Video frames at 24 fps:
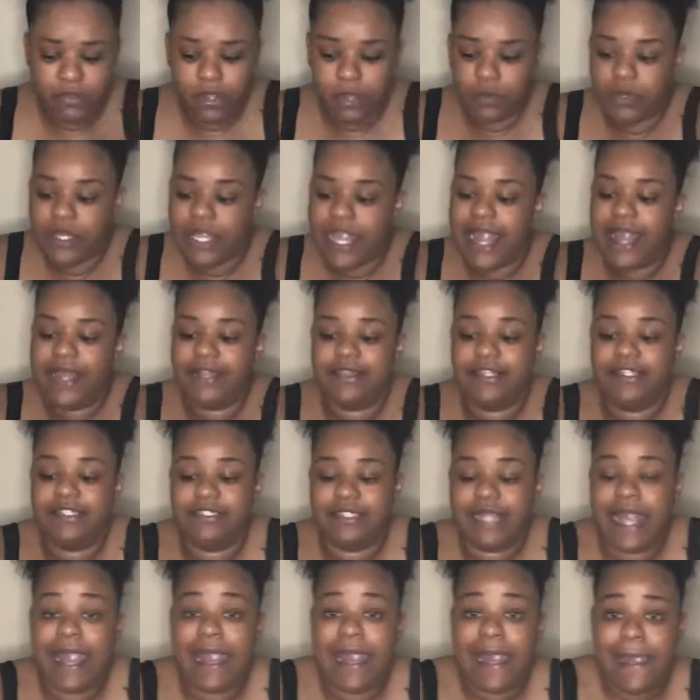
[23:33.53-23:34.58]
we had this
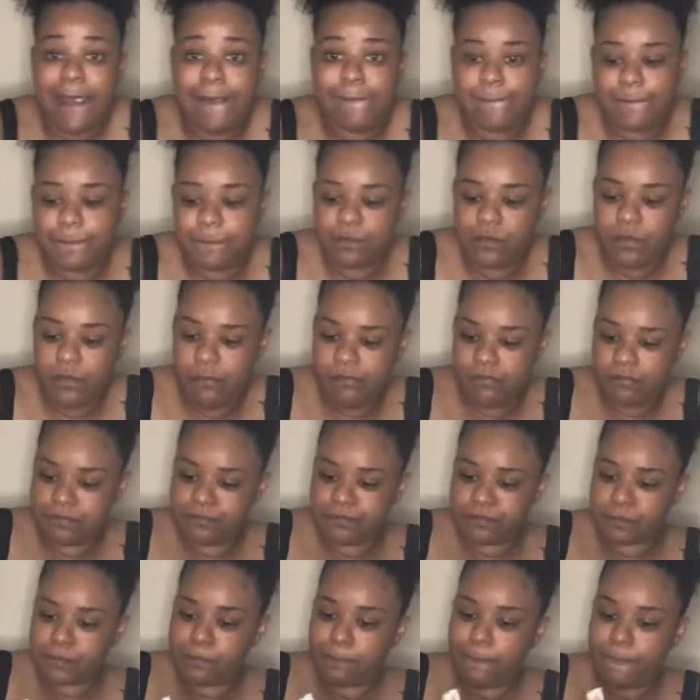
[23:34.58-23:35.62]
app
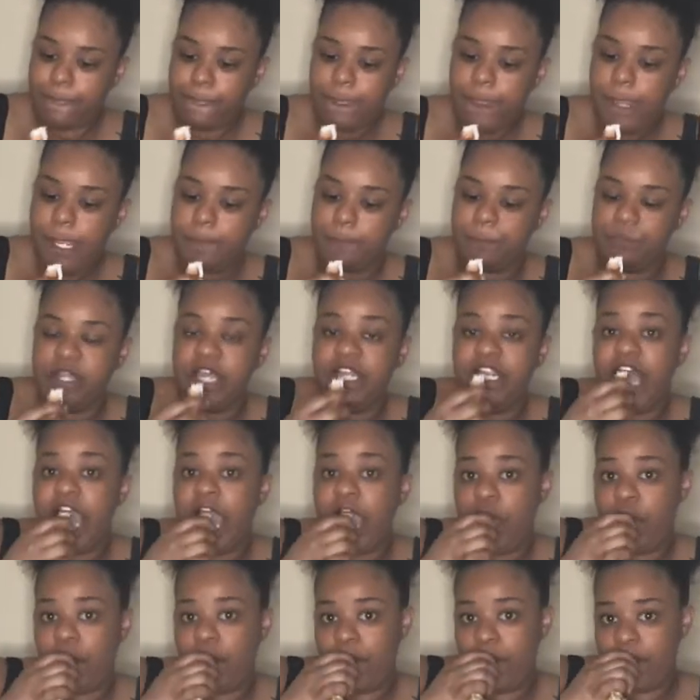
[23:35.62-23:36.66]
that
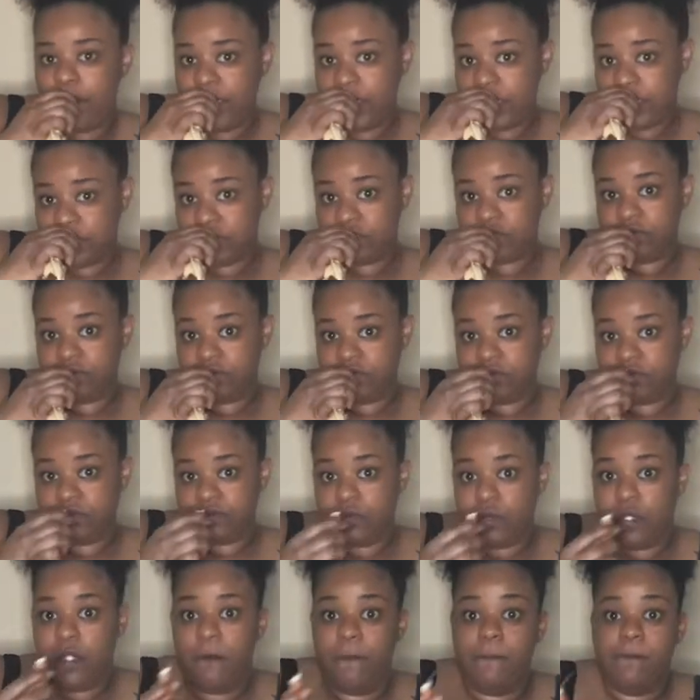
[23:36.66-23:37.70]
like
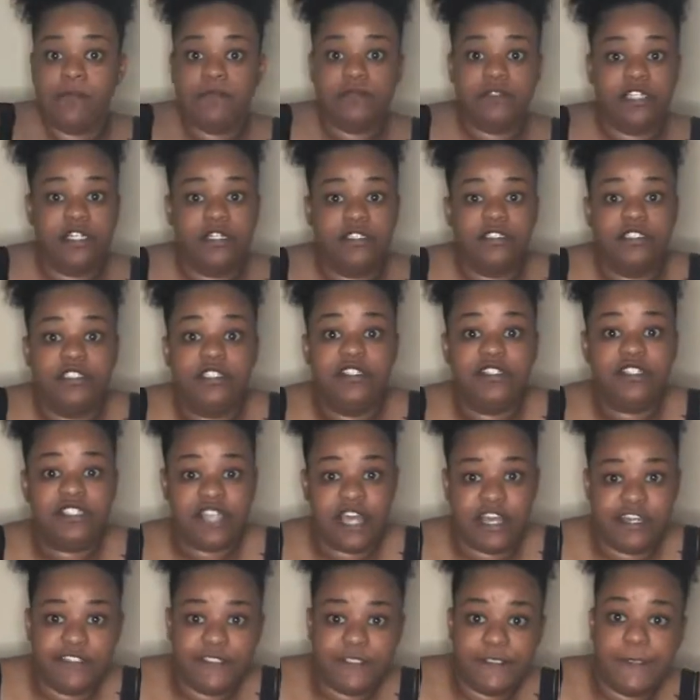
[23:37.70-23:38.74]
told you your
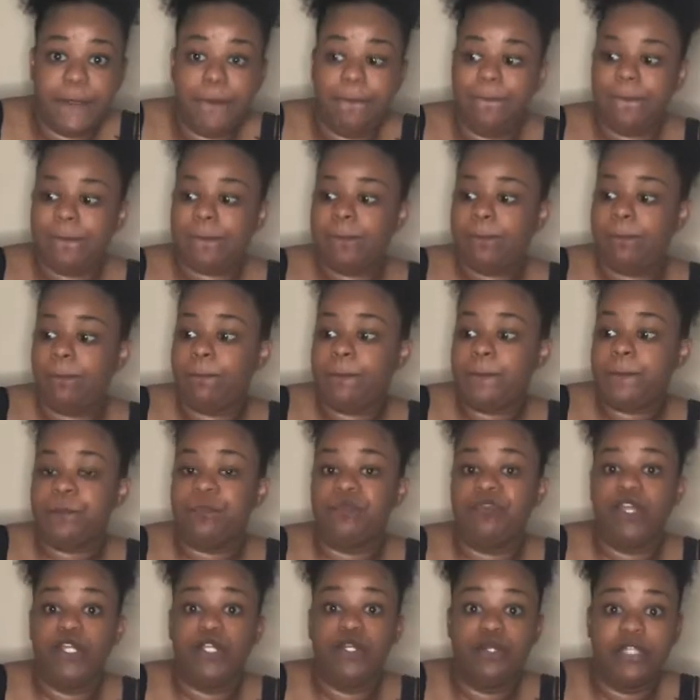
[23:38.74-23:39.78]
schedule.
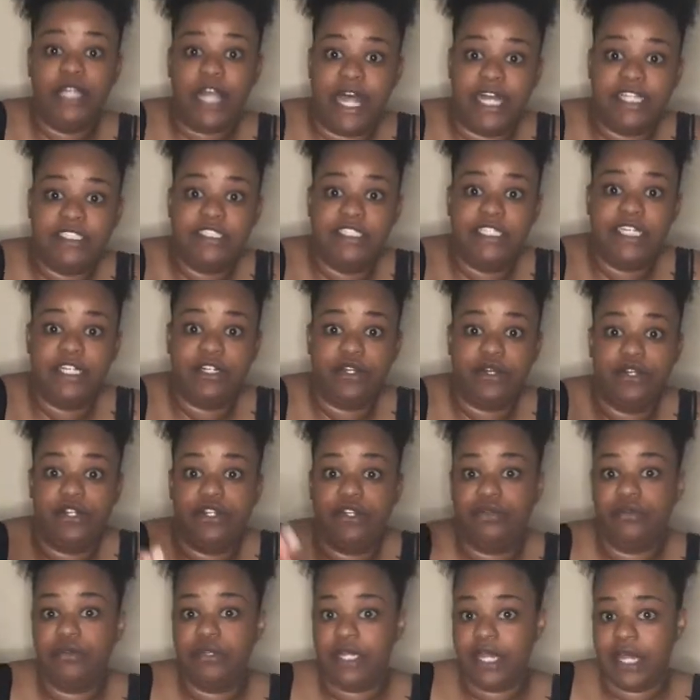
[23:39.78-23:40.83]
You clocked in on
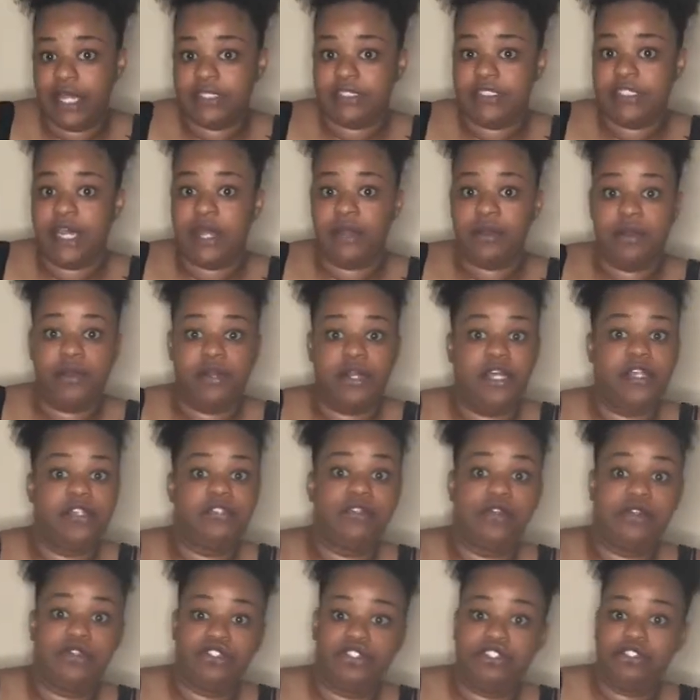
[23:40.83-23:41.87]
it, you clocked out on it,
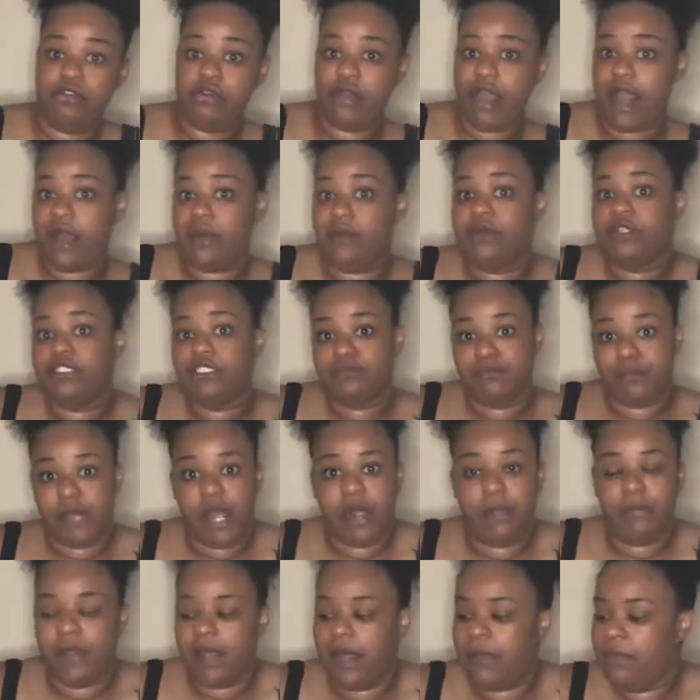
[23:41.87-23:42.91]
told you your hours,
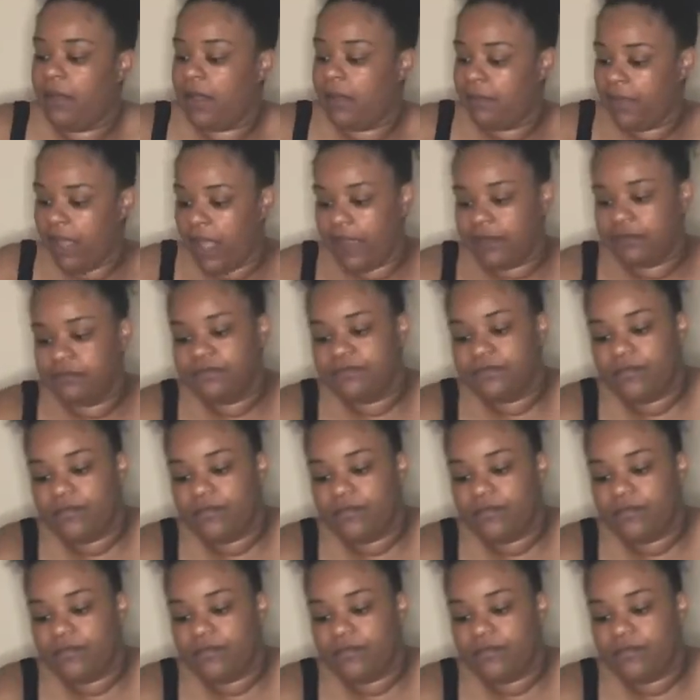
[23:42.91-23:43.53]
blah, blah, blah, blah.